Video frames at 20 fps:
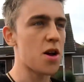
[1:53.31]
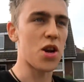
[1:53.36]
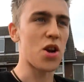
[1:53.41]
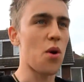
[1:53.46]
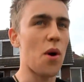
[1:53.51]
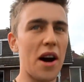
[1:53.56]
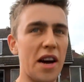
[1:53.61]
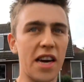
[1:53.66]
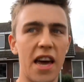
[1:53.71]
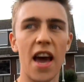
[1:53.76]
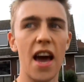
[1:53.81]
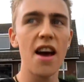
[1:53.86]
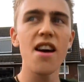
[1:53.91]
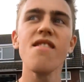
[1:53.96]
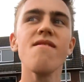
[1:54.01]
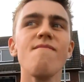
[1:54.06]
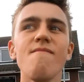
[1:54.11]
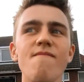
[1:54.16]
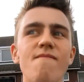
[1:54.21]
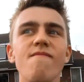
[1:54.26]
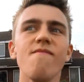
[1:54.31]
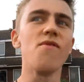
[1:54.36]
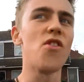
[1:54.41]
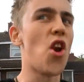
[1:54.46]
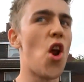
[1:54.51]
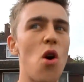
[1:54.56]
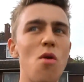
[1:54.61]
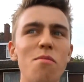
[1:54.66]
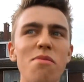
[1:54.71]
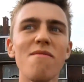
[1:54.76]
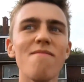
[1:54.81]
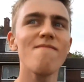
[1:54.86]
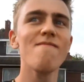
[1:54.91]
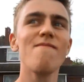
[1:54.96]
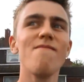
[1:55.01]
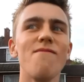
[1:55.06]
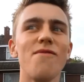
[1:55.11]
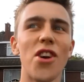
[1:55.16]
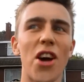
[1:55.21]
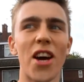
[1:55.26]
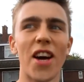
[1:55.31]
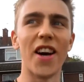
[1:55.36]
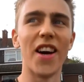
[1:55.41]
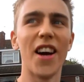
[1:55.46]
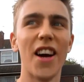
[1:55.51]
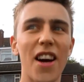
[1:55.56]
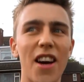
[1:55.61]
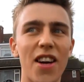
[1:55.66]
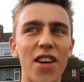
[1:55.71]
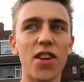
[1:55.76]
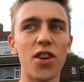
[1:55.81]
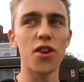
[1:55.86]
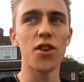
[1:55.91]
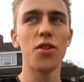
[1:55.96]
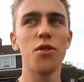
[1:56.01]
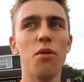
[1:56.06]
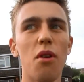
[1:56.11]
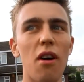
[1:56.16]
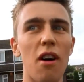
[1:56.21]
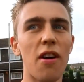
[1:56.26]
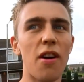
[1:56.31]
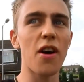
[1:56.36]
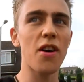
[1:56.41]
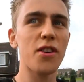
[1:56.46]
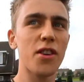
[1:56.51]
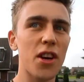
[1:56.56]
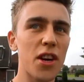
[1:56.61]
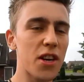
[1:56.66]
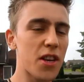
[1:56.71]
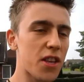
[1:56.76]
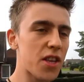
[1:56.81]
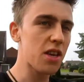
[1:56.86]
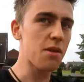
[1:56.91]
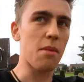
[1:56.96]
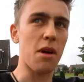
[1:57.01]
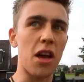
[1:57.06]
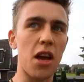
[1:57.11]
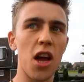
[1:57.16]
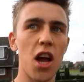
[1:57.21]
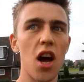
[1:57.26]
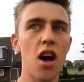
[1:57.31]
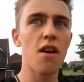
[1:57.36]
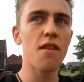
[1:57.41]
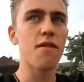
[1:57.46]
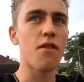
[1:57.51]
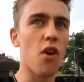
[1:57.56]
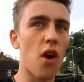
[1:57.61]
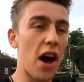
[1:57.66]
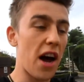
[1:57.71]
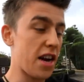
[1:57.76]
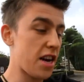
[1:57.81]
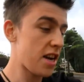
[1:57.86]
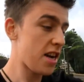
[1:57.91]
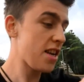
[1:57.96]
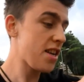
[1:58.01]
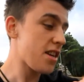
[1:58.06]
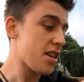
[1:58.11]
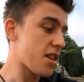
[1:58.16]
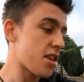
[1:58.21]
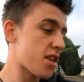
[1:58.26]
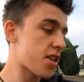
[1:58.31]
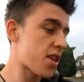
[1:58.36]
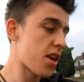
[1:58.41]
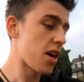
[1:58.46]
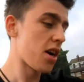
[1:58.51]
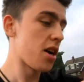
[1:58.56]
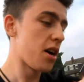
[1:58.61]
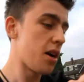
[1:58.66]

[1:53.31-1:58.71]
Do I care? Nope. You are not gonna see me for at least